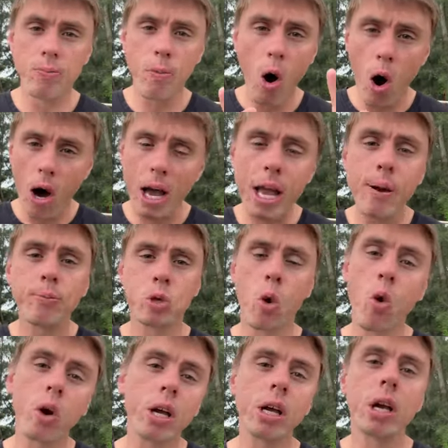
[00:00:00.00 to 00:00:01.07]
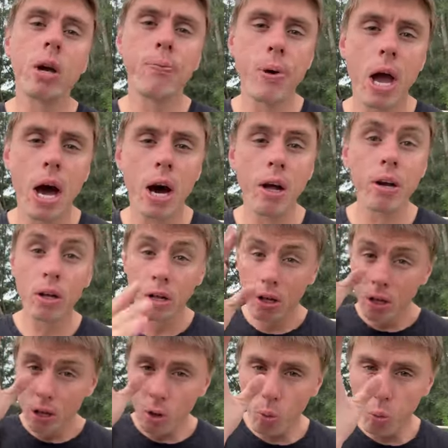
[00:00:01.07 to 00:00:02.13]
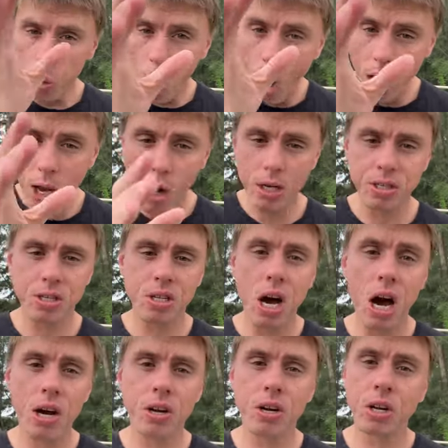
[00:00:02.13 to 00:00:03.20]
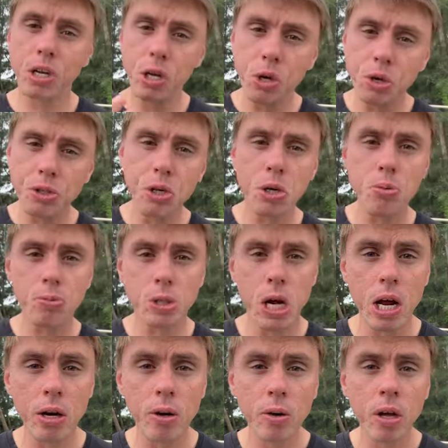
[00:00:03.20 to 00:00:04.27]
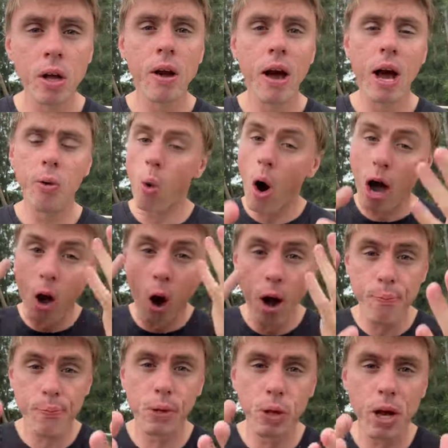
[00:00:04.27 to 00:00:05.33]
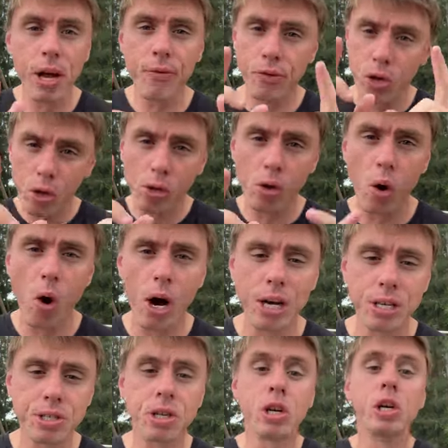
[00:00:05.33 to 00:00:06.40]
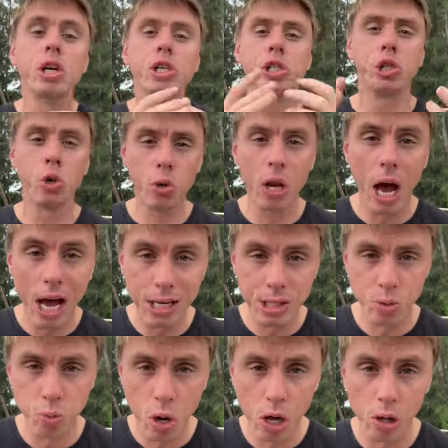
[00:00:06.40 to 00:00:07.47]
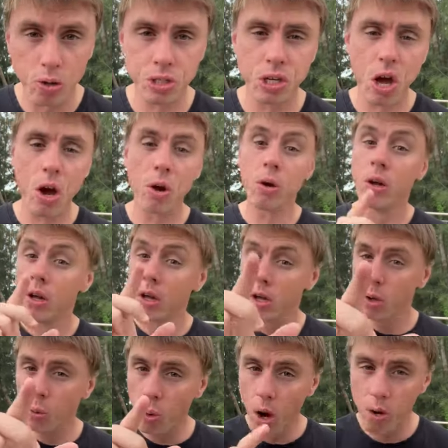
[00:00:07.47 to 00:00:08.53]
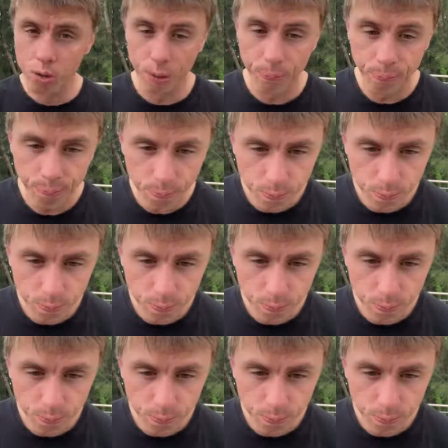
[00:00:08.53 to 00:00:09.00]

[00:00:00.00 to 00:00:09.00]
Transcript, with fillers: I am talking about why I started a YouTube channel and why I believe you guys should as well. So, welcome.